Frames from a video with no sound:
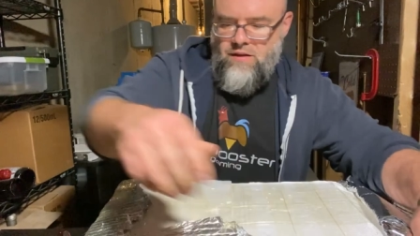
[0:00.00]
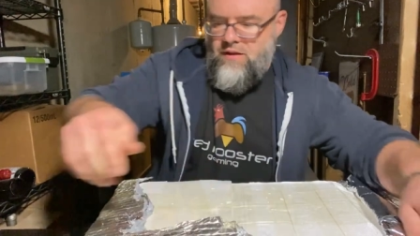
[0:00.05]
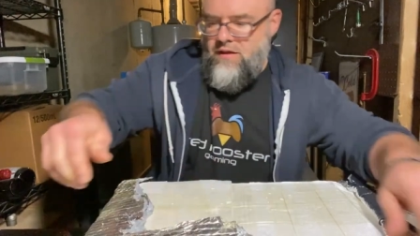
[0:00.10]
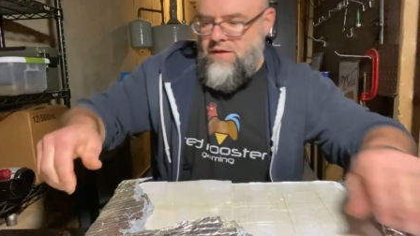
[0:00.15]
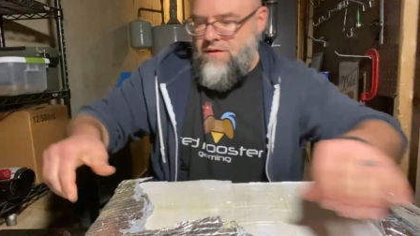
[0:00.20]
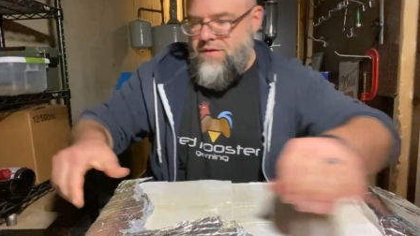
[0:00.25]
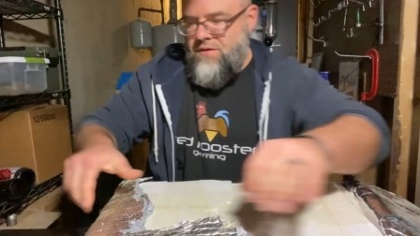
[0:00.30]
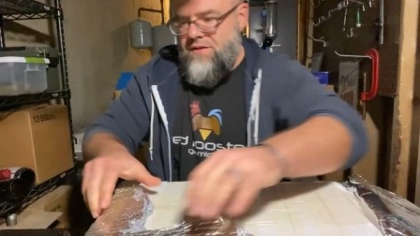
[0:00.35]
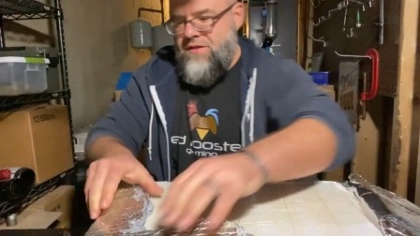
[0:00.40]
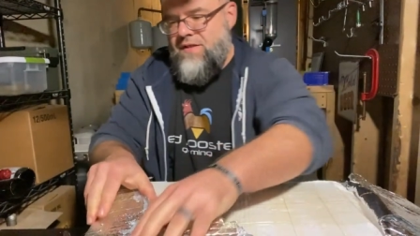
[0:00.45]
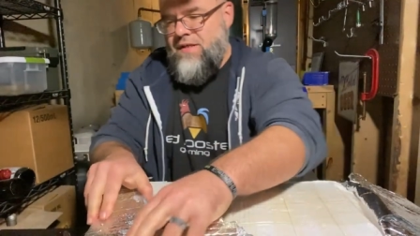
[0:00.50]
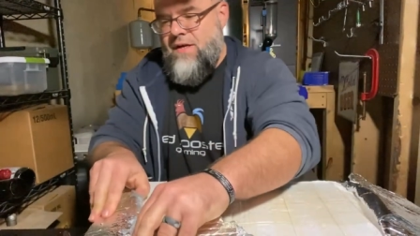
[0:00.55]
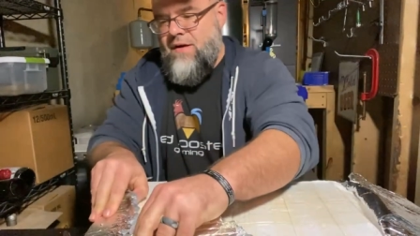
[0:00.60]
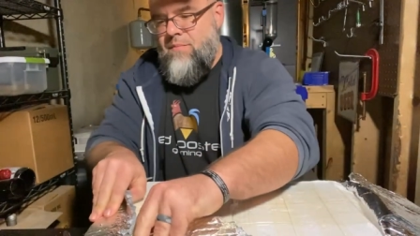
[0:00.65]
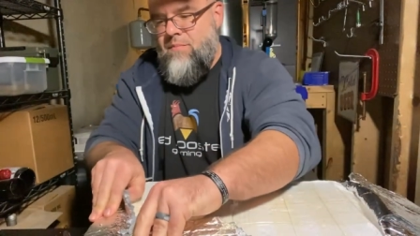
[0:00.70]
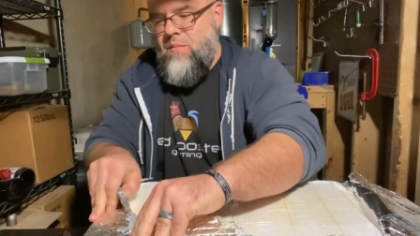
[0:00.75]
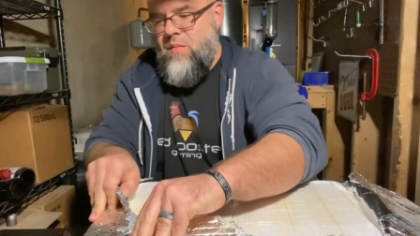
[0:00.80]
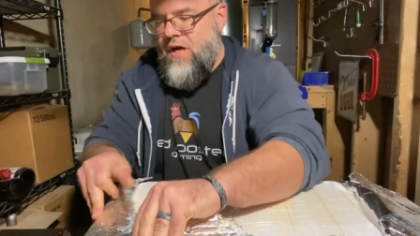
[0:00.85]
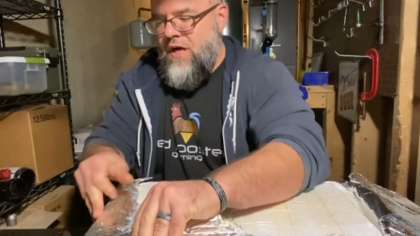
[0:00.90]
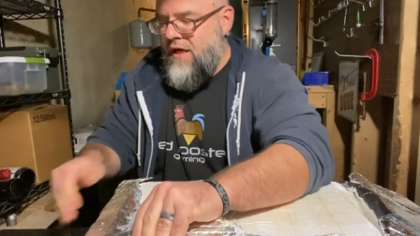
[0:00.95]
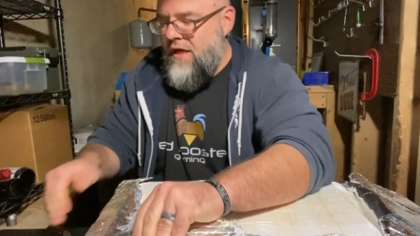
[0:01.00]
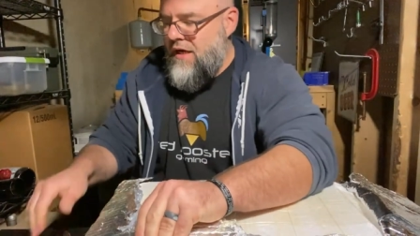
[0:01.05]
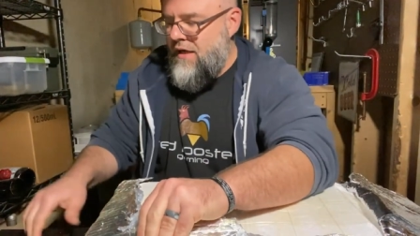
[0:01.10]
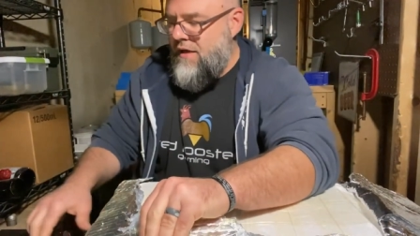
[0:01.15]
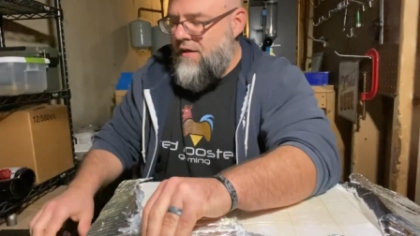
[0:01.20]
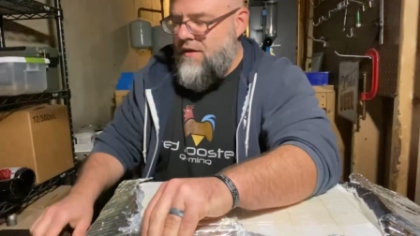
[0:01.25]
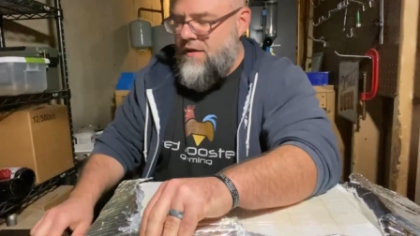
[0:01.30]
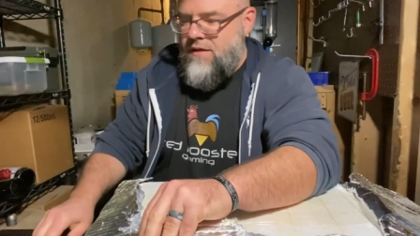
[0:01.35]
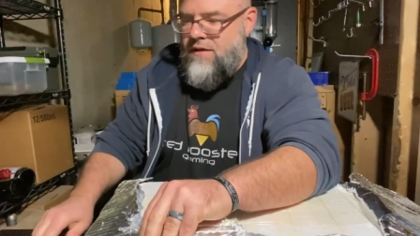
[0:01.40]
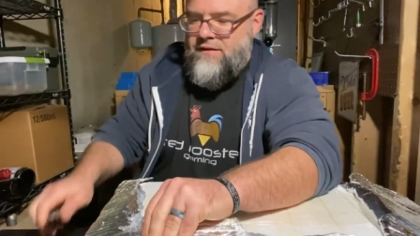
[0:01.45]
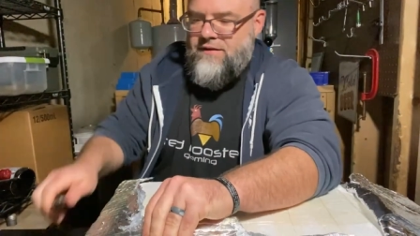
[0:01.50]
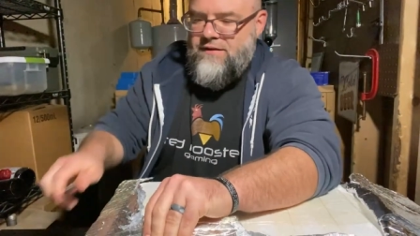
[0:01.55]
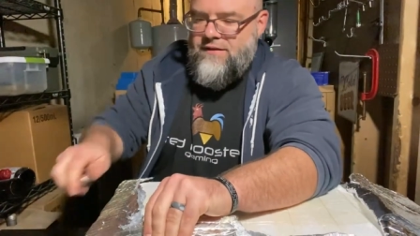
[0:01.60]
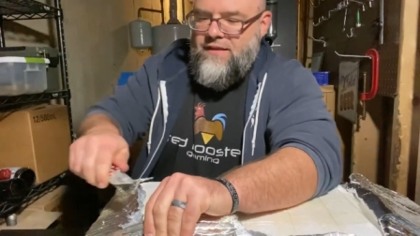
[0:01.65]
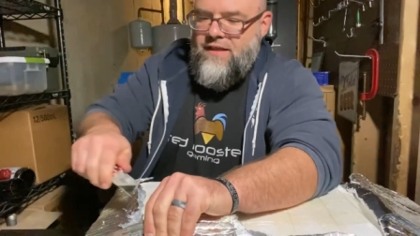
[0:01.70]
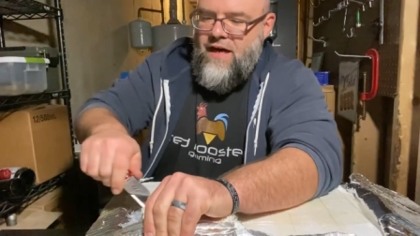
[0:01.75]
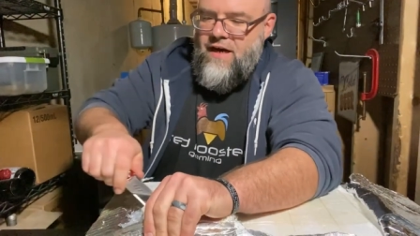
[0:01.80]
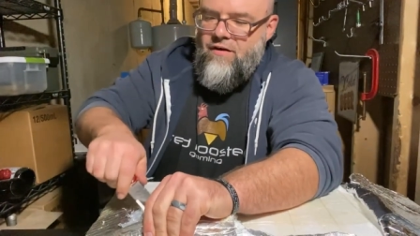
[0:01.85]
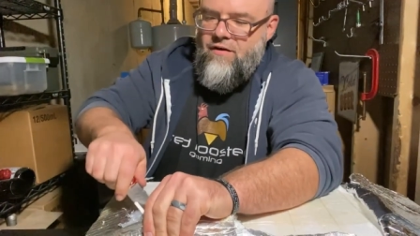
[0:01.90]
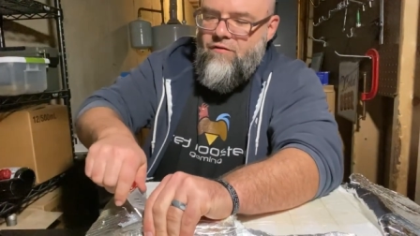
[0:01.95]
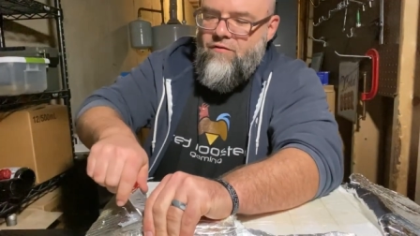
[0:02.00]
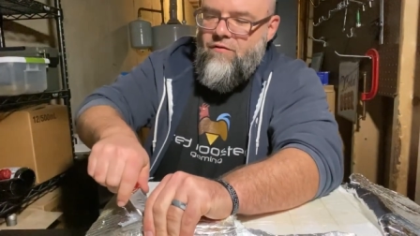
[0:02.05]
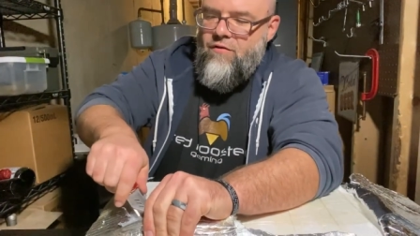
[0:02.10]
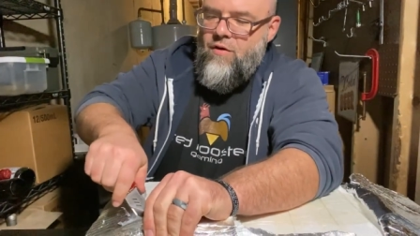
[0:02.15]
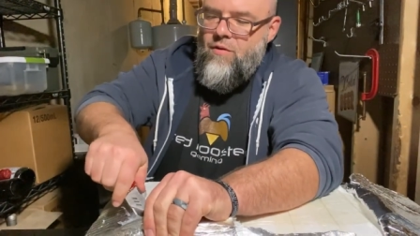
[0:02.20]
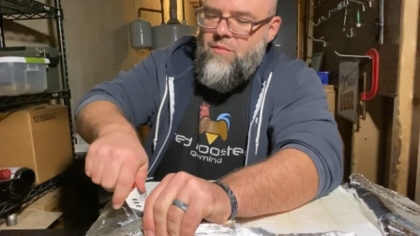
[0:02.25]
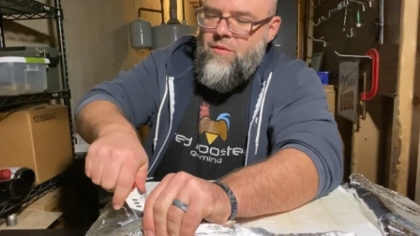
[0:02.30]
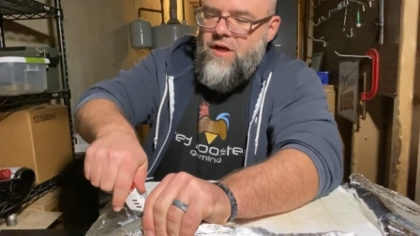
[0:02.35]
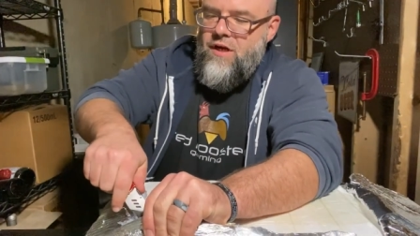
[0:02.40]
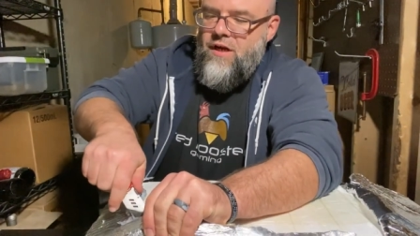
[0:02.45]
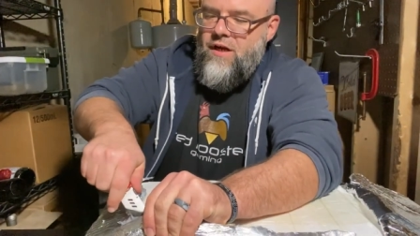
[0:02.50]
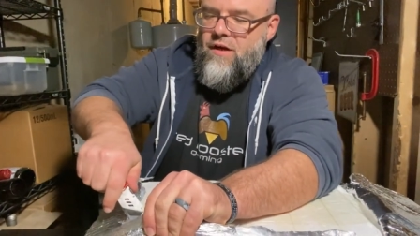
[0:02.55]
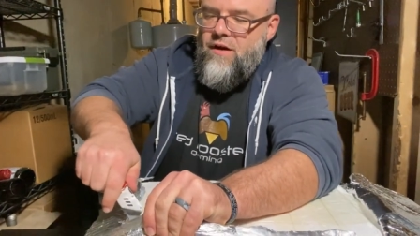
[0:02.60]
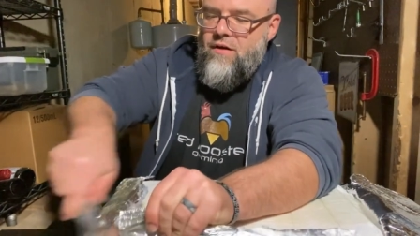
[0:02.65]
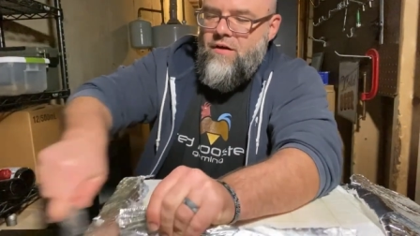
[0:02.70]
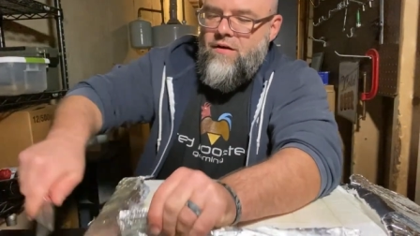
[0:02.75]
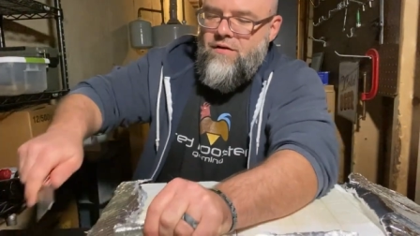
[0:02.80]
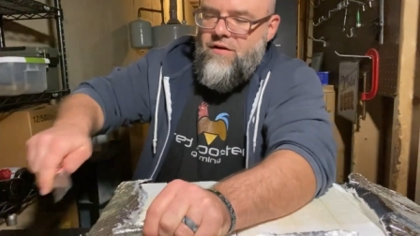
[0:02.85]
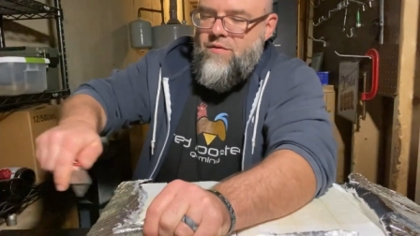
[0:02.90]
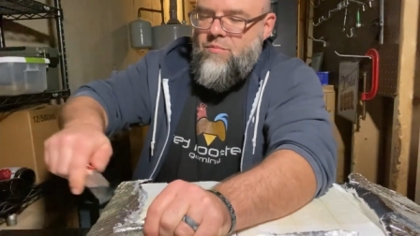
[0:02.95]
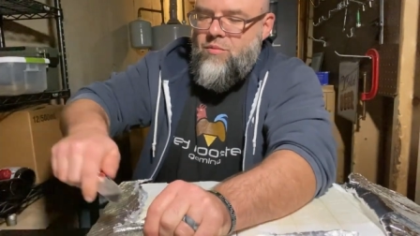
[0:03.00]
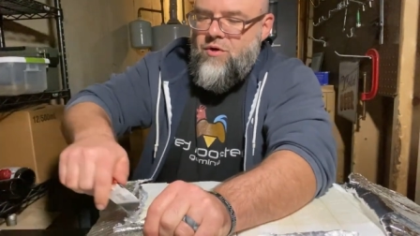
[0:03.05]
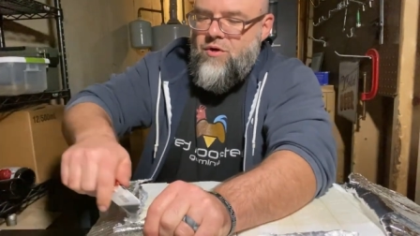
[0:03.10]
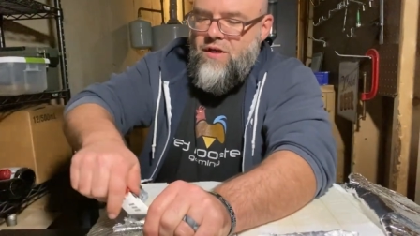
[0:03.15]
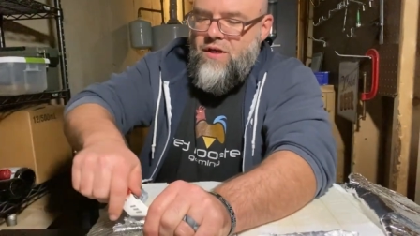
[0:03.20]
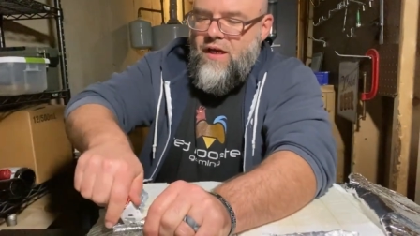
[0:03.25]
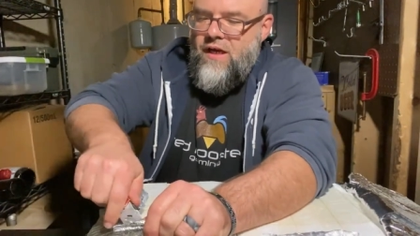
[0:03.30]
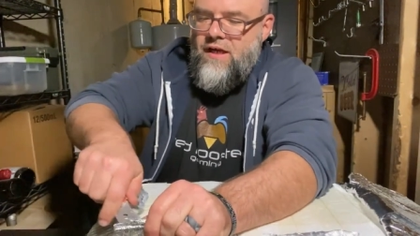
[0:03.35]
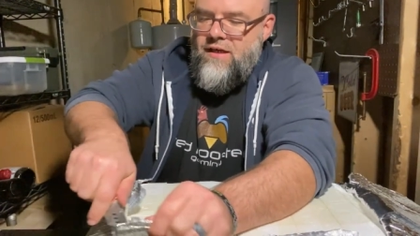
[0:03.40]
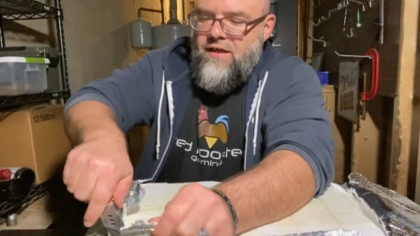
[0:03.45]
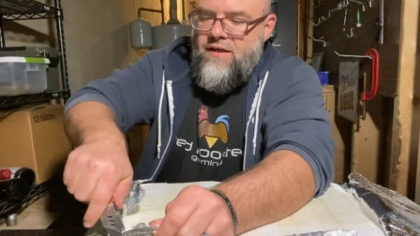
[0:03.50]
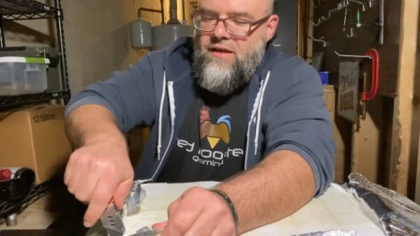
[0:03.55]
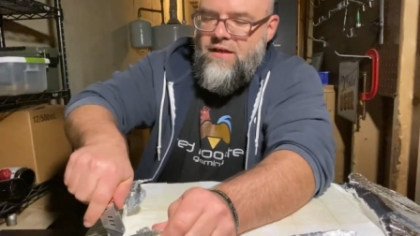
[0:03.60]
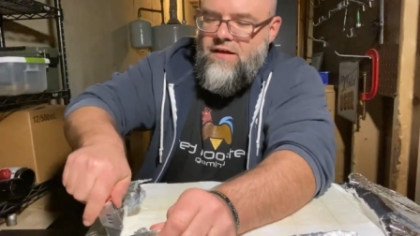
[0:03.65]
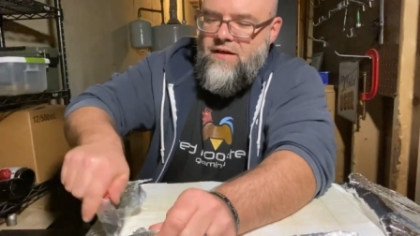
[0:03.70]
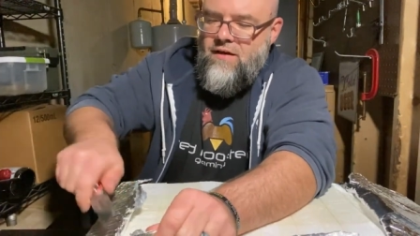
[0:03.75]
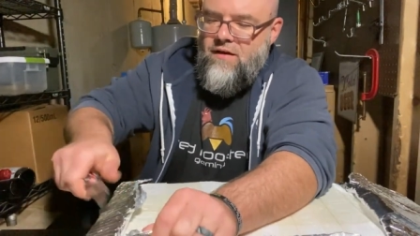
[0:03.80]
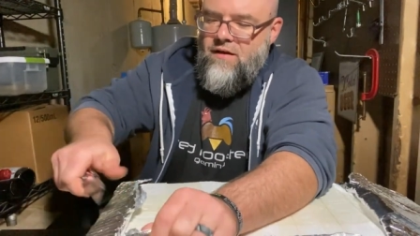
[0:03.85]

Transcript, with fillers: there's some... Uh, styrofoam in here to protect it.